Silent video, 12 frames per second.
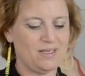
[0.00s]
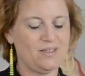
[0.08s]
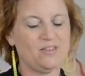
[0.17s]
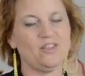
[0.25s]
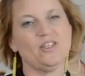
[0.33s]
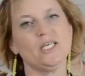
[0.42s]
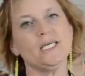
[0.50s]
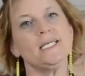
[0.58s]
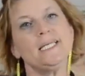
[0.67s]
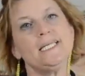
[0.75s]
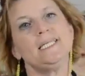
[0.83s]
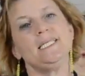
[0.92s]
So you're going to
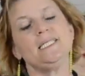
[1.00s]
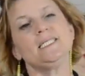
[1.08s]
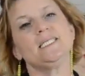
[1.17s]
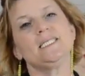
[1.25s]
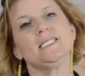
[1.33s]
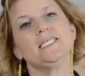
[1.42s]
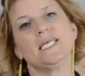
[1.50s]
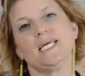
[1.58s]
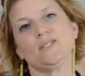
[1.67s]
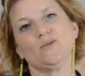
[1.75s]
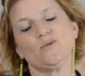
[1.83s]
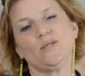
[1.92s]
need to
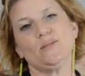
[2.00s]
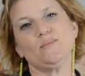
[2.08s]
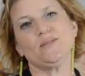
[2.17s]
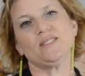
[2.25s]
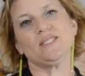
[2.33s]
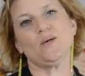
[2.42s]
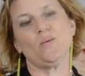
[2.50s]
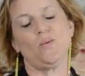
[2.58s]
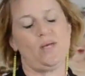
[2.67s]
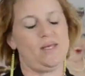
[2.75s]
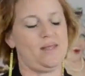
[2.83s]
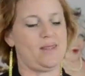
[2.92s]
get to grips
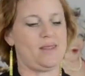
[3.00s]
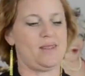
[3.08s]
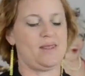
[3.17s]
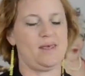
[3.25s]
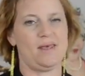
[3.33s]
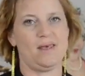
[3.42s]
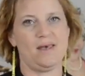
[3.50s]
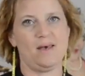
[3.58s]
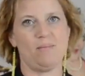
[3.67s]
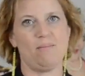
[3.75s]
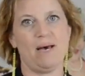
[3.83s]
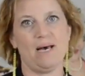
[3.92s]
with
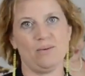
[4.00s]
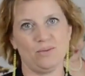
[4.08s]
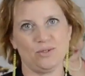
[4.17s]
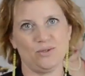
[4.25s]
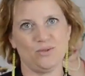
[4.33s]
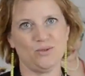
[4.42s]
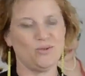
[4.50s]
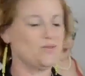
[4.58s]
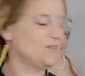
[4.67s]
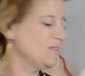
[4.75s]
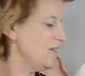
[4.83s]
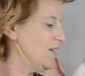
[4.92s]
power
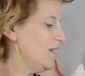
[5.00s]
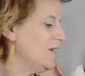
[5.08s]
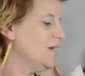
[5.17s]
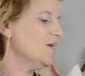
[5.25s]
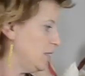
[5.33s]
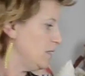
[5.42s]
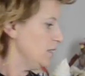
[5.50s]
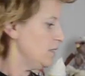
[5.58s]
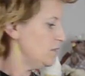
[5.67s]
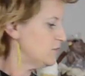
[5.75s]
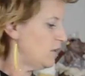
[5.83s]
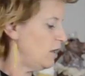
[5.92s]
tools.
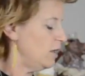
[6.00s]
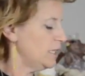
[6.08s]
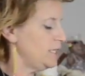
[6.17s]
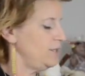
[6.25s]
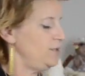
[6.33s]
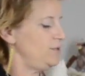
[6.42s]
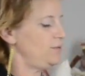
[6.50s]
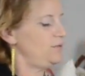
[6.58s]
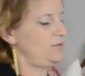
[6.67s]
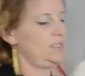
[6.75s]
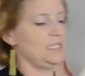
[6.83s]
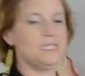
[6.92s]
So I
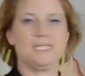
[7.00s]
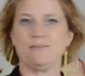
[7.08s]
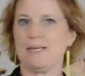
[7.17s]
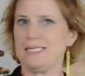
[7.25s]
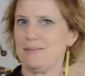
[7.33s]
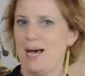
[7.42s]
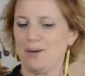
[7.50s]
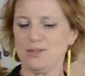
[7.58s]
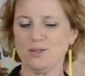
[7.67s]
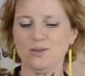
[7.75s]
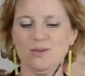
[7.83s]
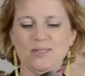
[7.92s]
use, this is my power
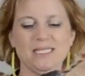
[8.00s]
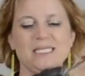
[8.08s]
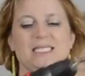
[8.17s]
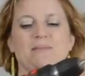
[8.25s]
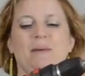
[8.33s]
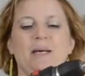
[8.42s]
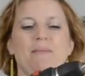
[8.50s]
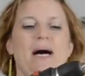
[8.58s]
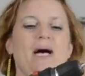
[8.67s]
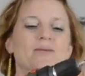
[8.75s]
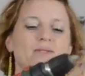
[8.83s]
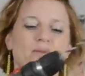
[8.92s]

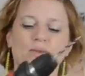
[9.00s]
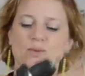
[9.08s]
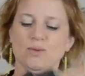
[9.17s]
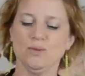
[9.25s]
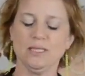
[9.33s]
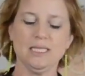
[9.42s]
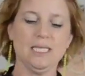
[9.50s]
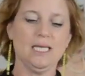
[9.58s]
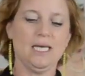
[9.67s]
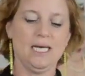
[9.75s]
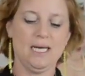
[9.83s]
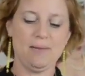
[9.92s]
tool,
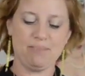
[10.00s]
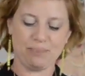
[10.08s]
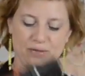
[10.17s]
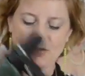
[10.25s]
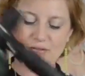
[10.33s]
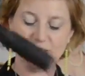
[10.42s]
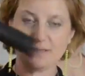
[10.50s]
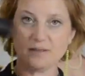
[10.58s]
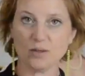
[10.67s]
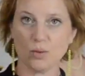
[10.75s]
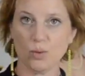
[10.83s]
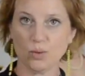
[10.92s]
so this is
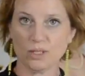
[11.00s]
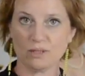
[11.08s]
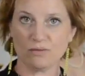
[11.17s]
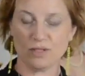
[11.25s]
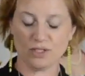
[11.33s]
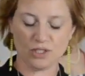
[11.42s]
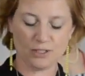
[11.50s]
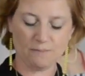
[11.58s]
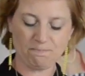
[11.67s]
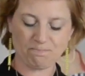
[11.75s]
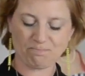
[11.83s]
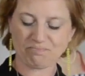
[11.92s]
a corded version
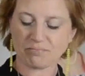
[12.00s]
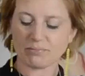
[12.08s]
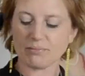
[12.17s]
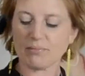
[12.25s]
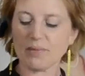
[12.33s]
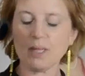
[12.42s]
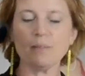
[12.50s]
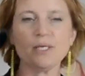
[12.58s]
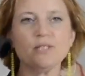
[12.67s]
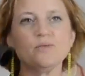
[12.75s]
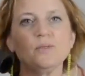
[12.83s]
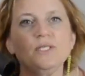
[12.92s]

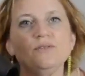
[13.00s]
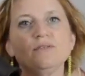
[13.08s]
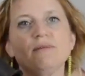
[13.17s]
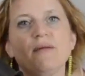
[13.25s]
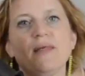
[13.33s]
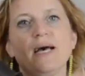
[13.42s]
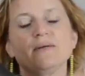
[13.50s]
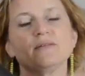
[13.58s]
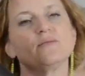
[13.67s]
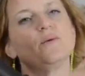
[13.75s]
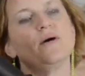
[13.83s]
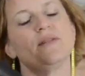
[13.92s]
because we use it around the house
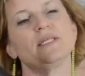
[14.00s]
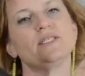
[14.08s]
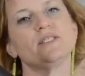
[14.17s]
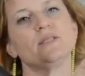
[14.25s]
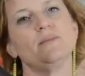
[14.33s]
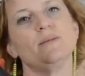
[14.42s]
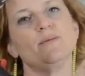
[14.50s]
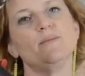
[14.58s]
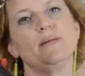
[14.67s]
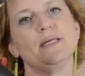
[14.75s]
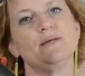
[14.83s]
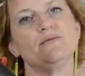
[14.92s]
as well and they're just a bit more
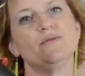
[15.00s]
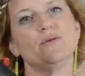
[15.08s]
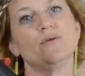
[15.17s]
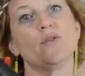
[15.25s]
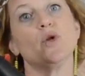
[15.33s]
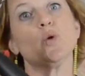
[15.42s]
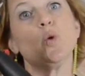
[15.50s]
powerful than